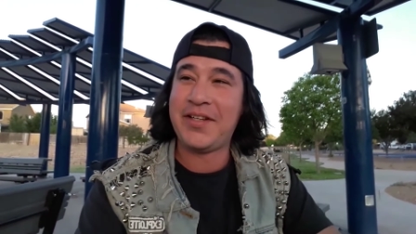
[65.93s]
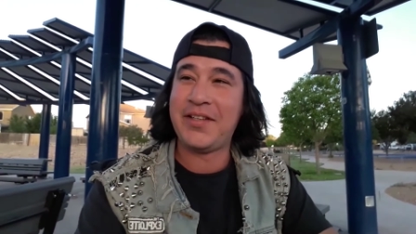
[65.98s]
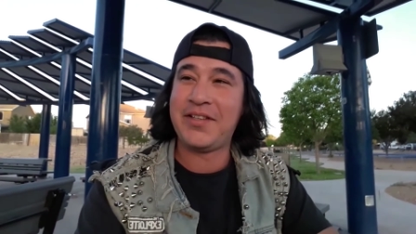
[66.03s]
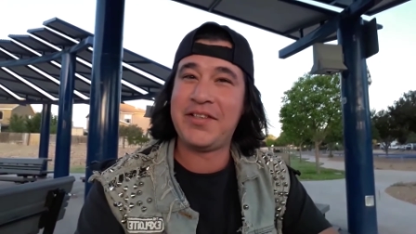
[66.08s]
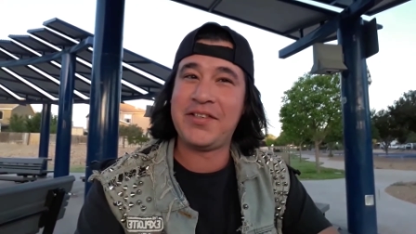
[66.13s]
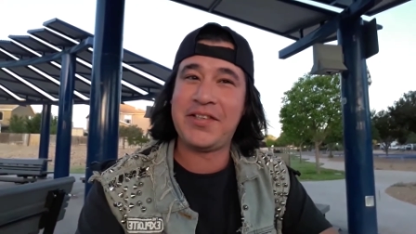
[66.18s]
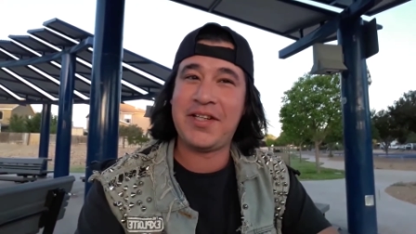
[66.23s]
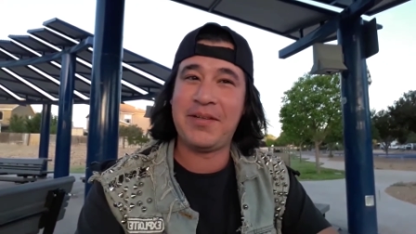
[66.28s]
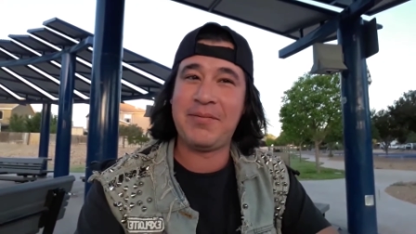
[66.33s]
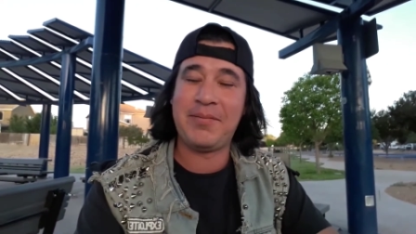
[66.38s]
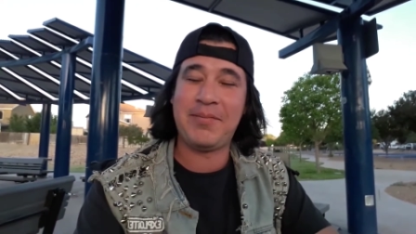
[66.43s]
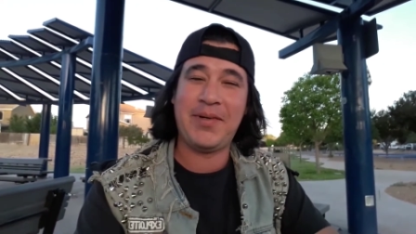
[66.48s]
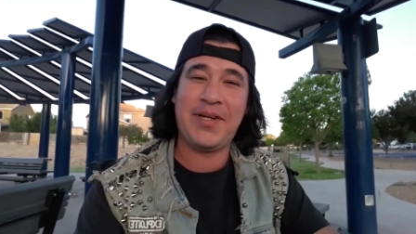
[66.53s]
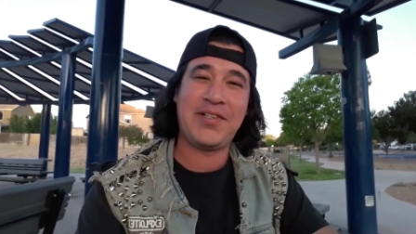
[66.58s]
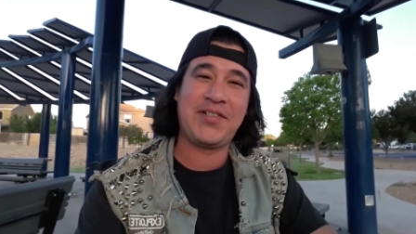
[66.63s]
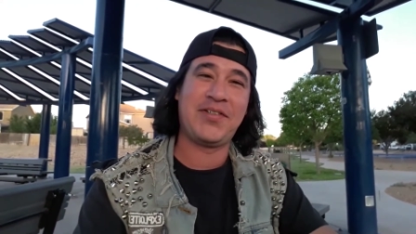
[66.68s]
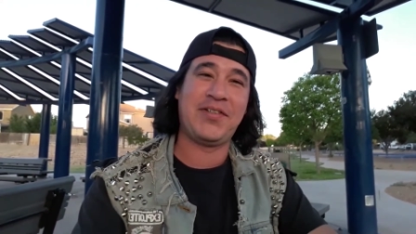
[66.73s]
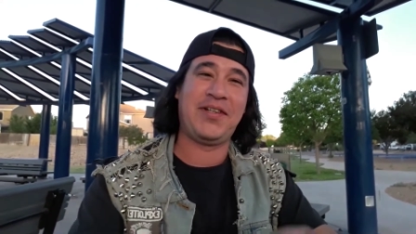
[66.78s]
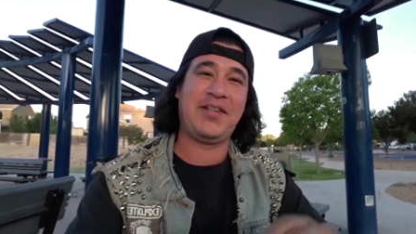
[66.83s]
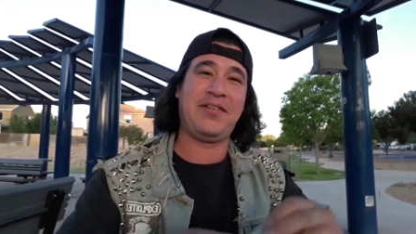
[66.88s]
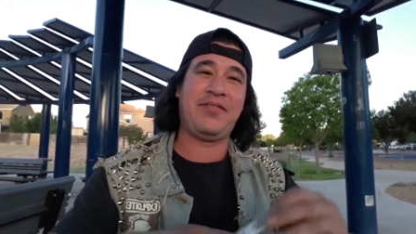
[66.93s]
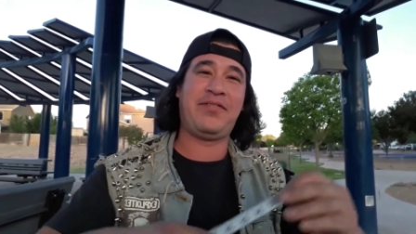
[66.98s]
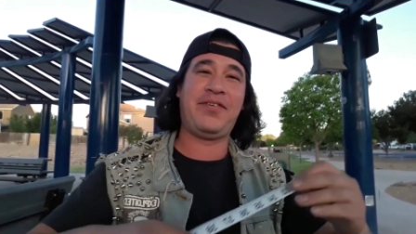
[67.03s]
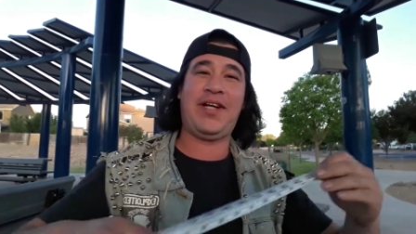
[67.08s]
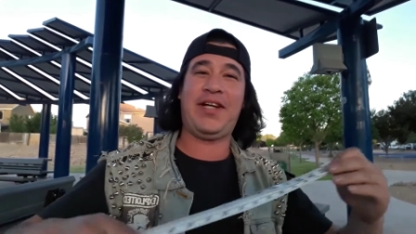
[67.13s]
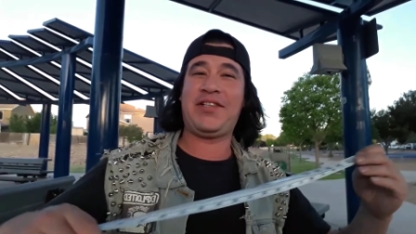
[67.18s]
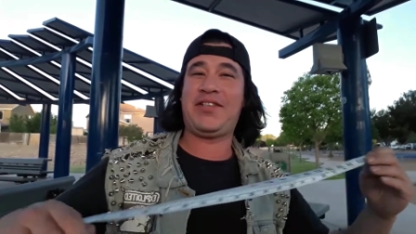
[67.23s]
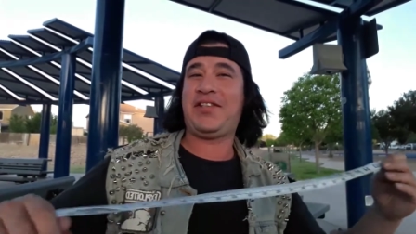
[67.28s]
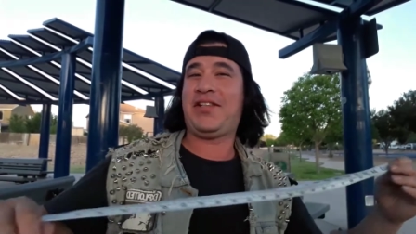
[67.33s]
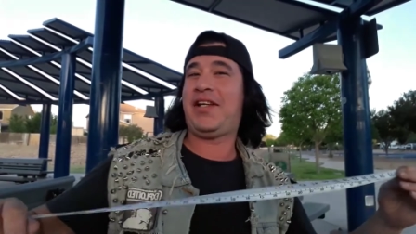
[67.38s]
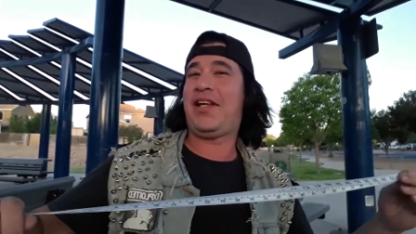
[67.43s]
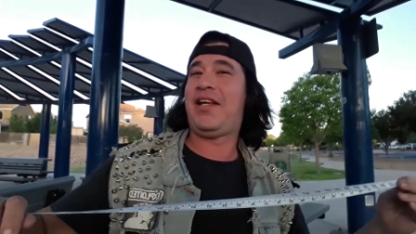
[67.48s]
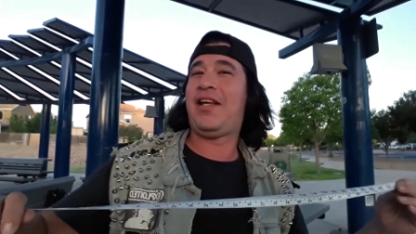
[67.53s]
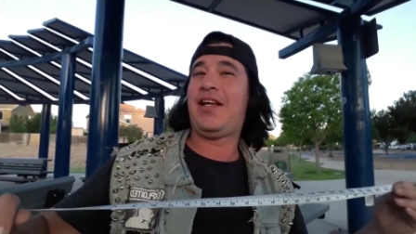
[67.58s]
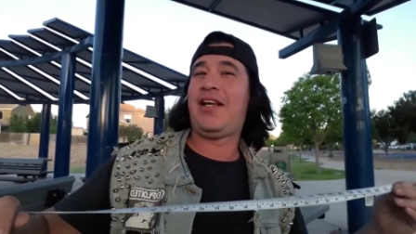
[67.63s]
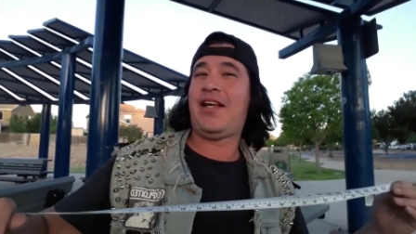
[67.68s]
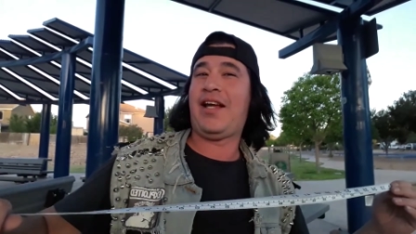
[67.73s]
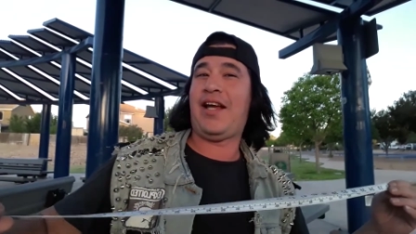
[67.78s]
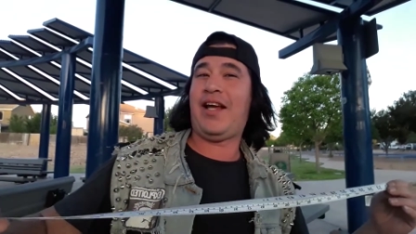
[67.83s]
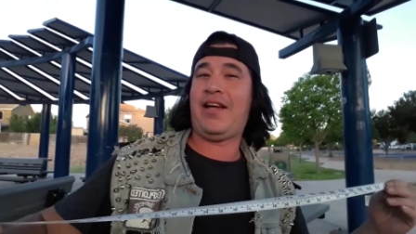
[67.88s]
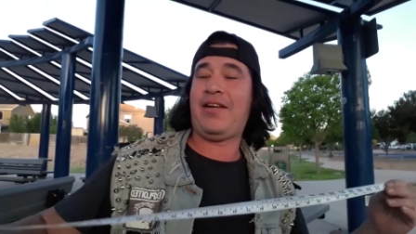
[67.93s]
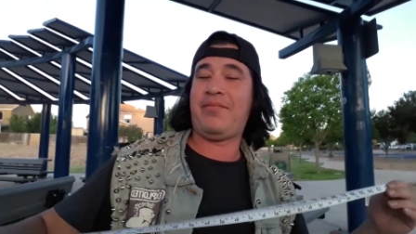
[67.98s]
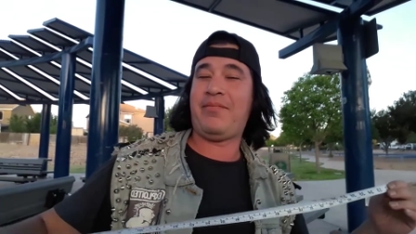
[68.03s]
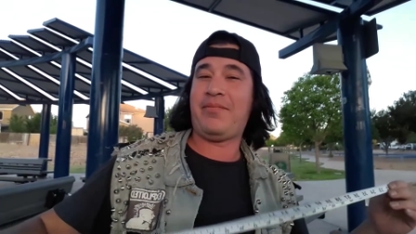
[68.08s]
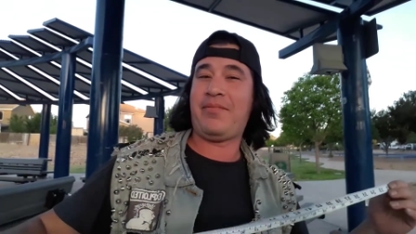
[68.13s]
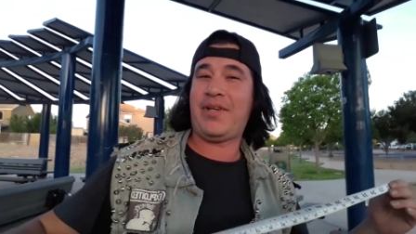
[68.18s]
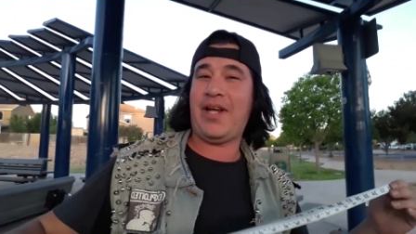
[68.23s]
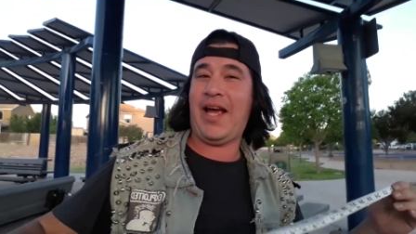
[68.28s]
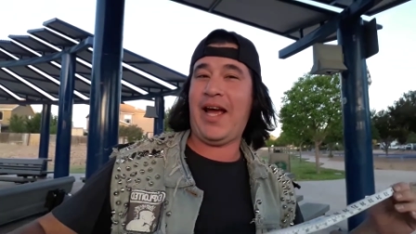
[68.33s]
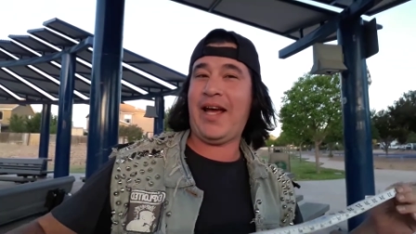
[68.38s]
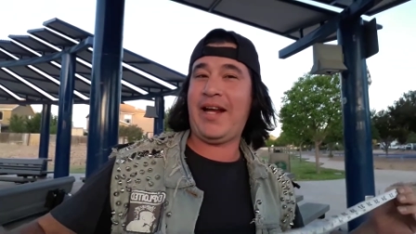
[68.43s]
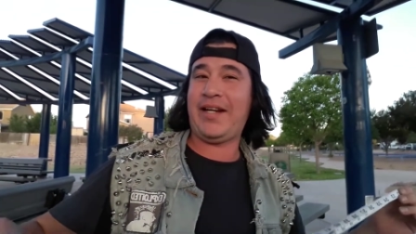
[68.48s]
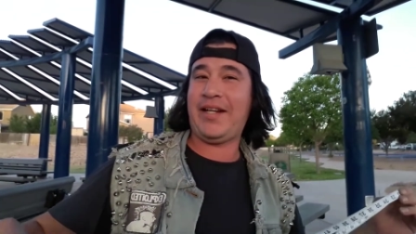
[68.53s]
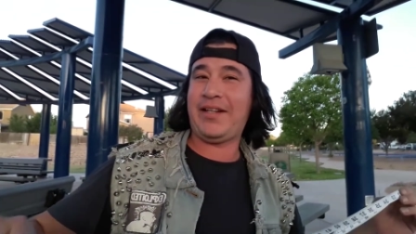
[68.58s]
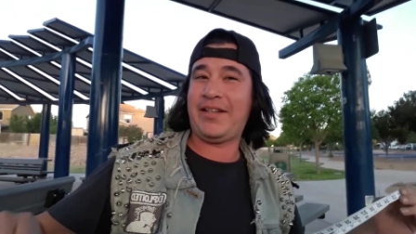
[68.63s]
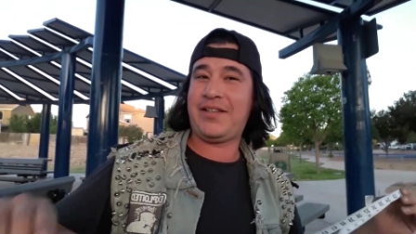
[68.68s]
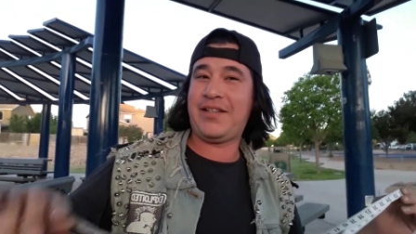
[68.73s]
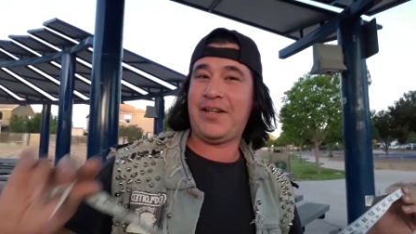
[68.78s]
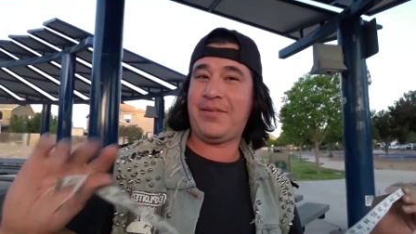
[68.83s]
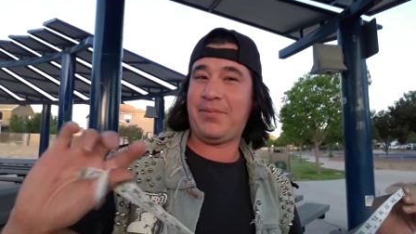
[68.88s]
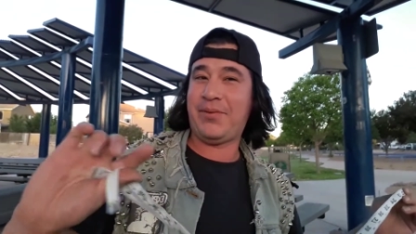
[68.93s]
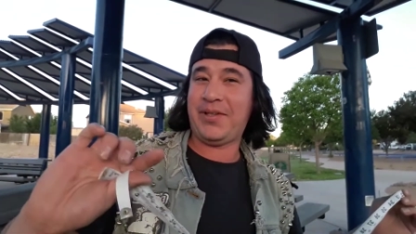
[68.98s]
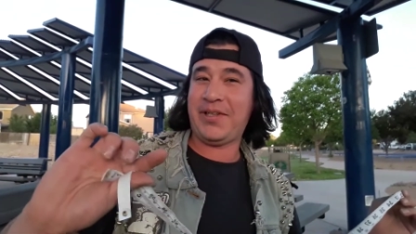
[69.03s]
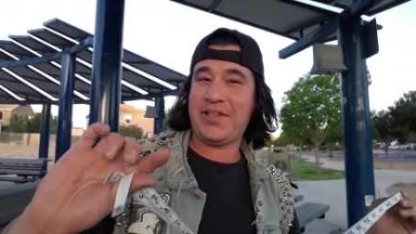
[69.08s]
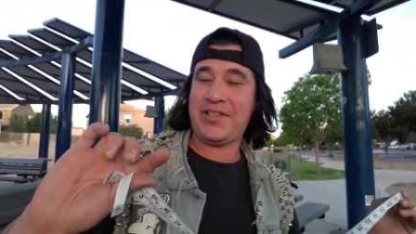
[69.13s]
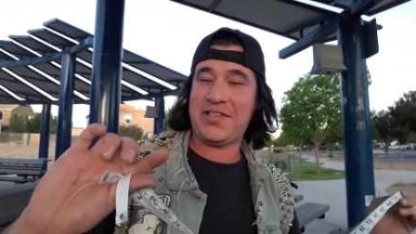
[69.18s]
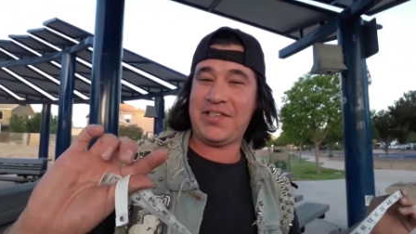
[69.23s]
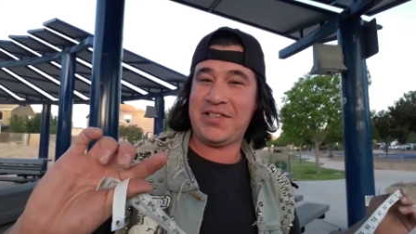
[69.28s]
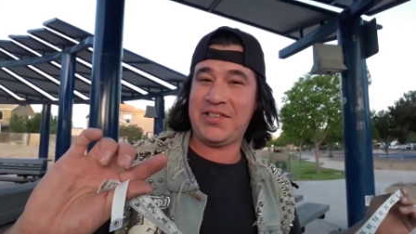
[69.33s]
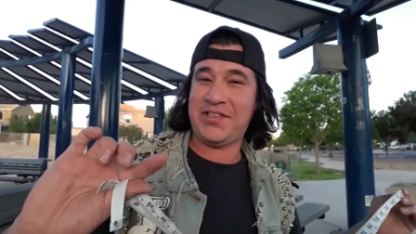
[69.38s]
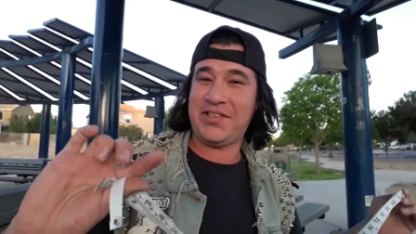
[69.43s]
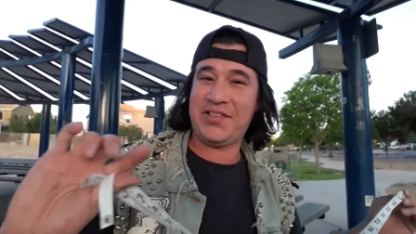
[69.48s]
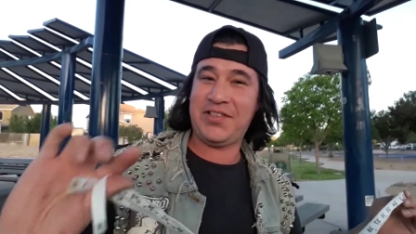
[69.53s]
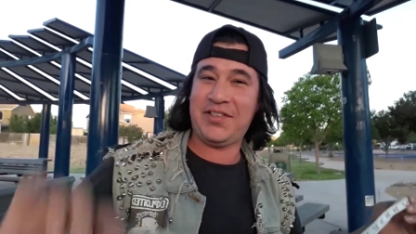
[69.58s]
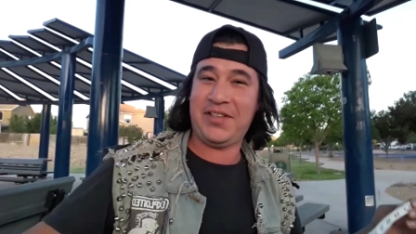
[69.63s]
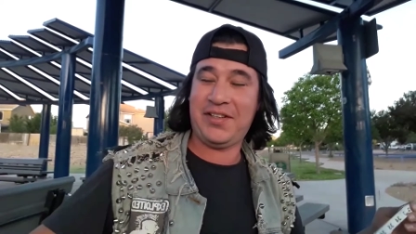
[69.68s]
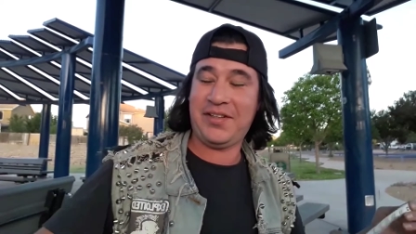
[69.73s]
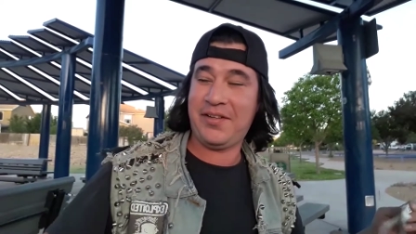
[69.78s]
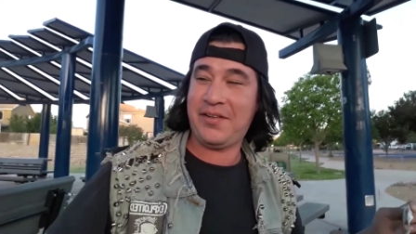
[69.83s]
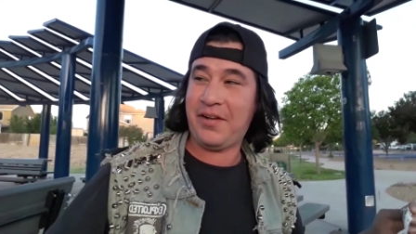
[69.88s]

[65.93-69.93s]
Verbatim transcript: You're just going to be measuring the vest and adding a couple inches